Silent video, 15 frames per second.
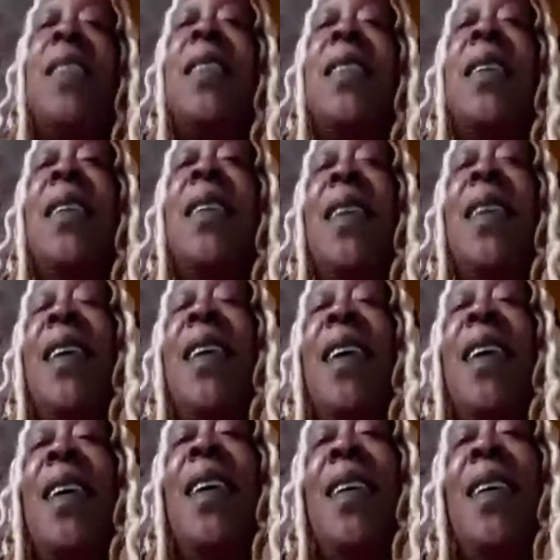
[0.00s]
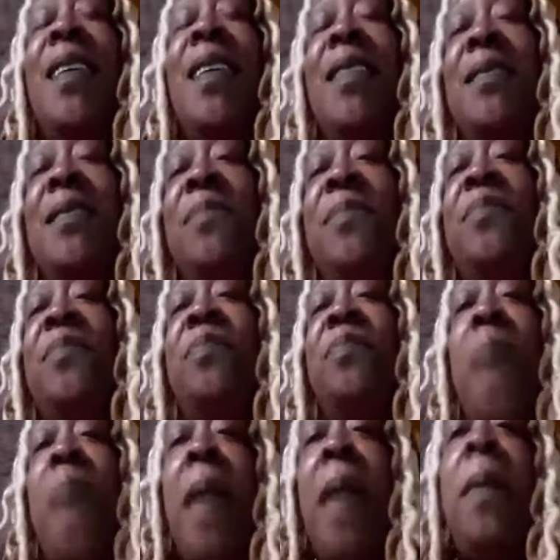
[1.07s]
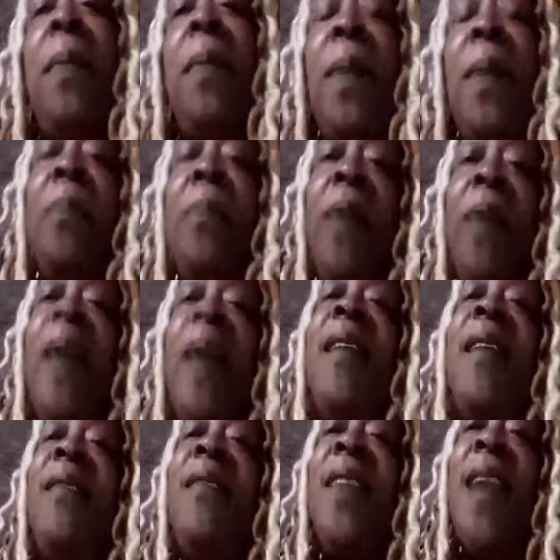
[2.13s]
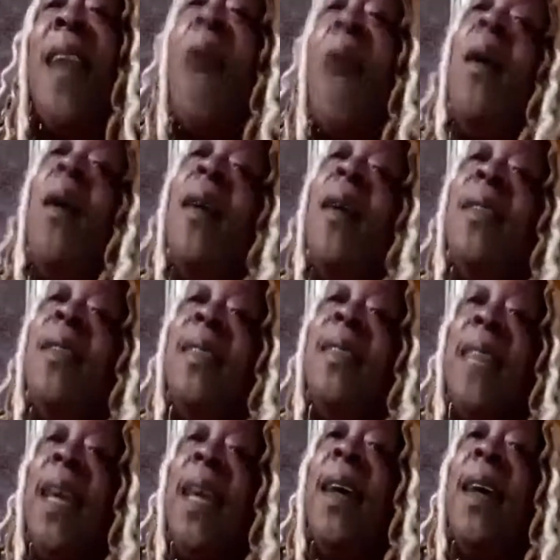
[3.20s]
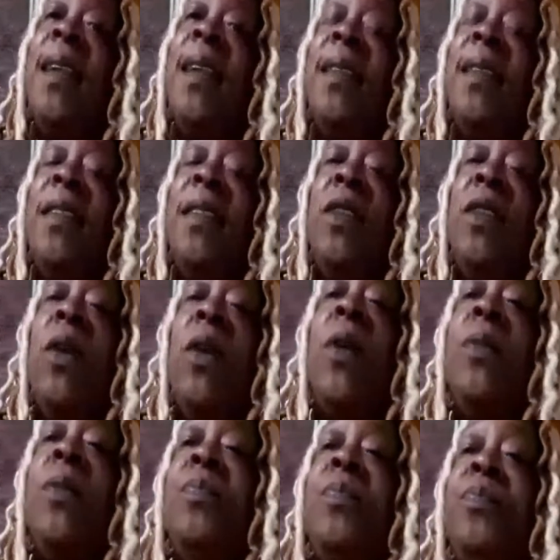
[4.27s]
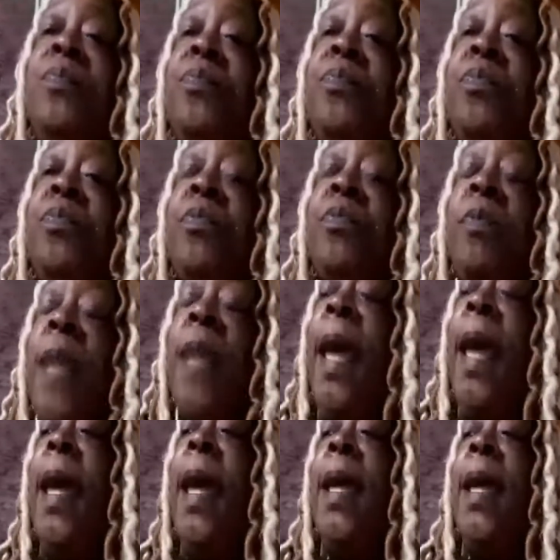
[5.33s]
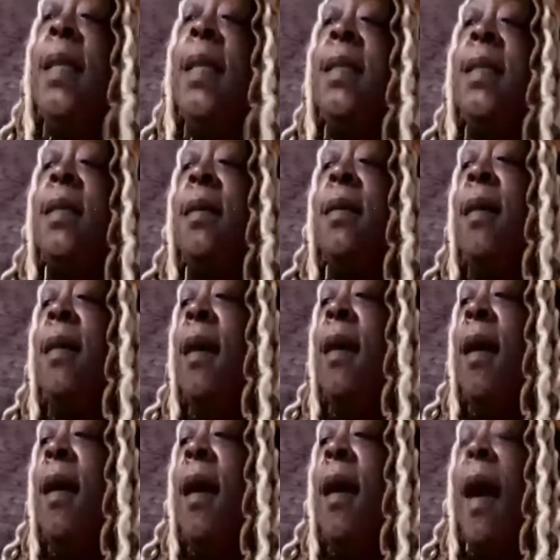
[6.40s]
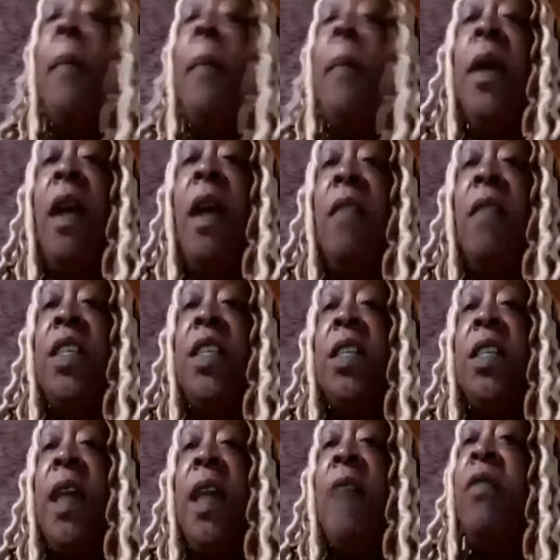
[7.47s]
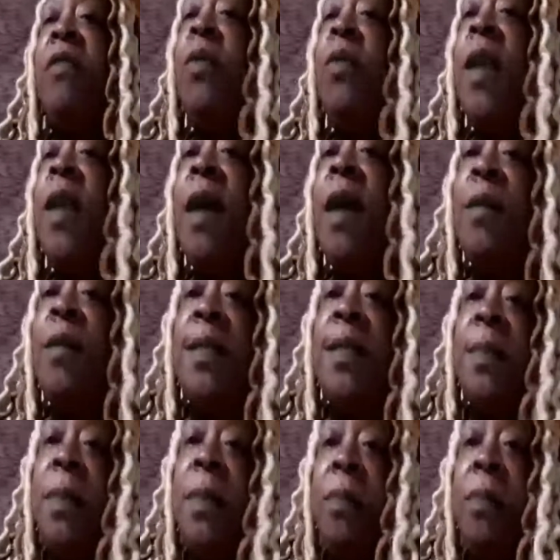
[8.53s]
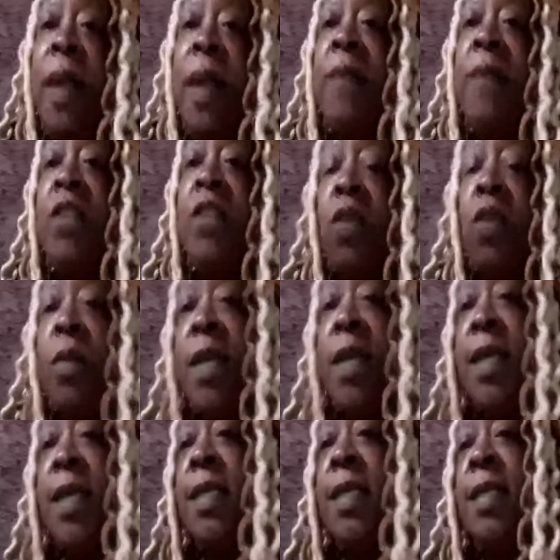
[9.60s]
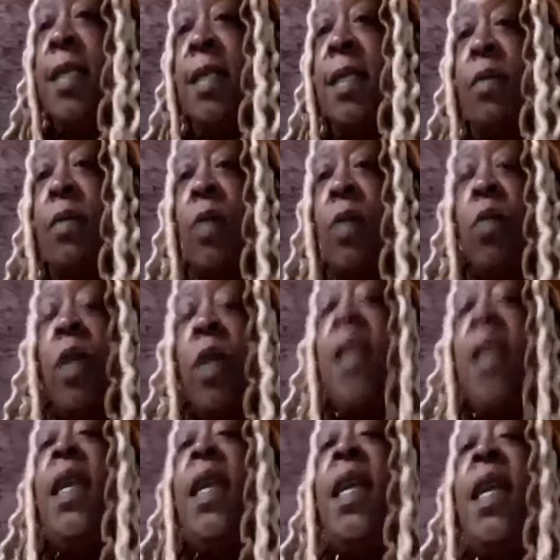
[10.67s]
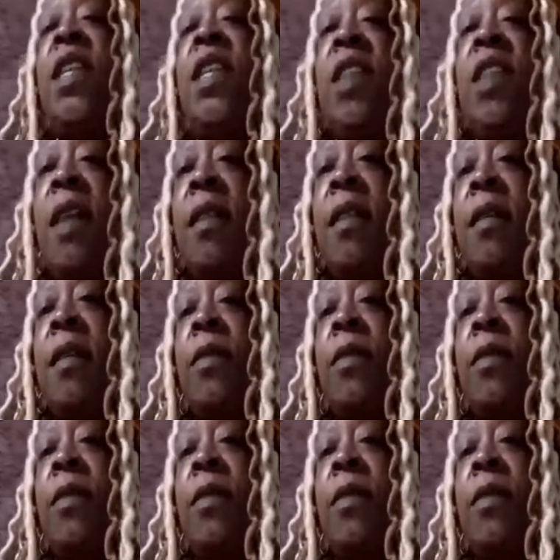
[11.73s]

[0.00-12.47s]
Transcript: to make me be brave, and now I understand. You know, and I'm encouraging everyone else to be brave too, because we need each other.